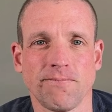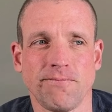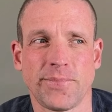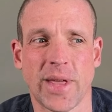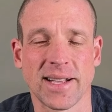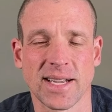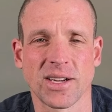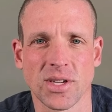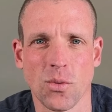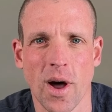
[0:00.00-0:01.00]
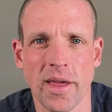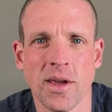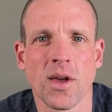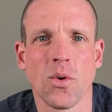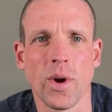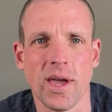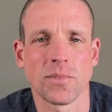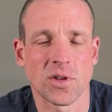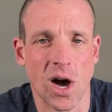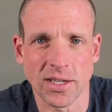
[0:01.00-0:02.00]
that's actually what we
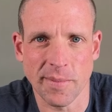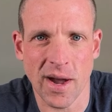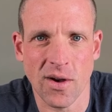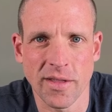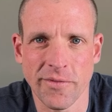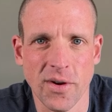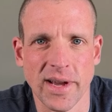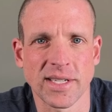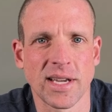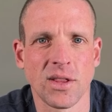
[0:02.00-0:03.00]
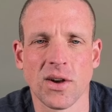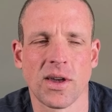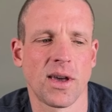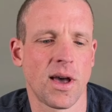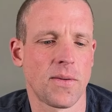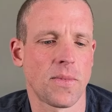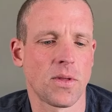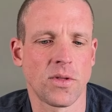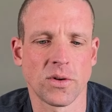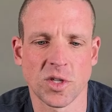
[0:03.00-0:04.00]
talked about on the phone. I said, look,
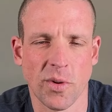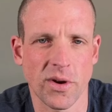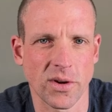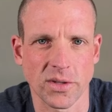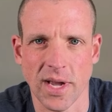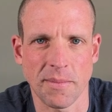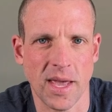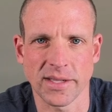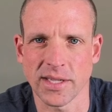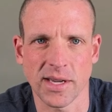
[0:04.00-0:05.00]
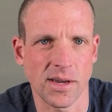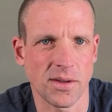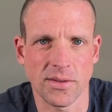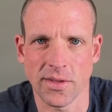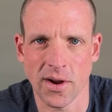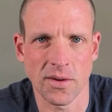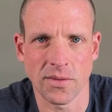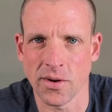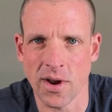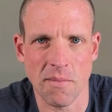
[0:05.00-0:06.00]
those sprinters, I'm guessing they're
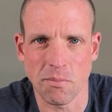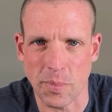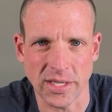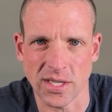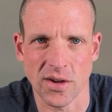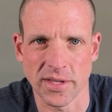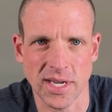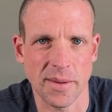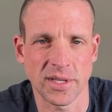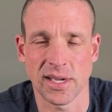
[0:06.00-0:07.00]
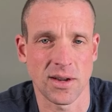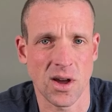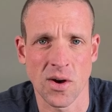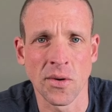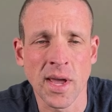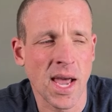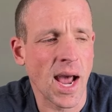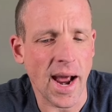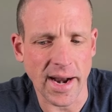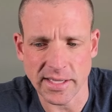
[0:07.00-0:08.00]
not busy all the time. He said no.
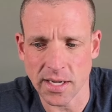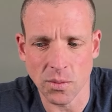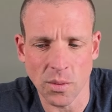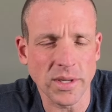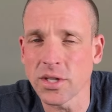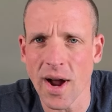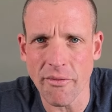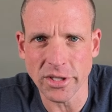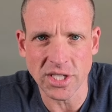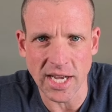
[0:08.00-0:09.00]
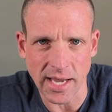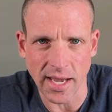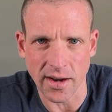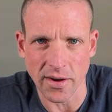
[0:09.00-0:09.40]
And I said, well, what's your average ticket on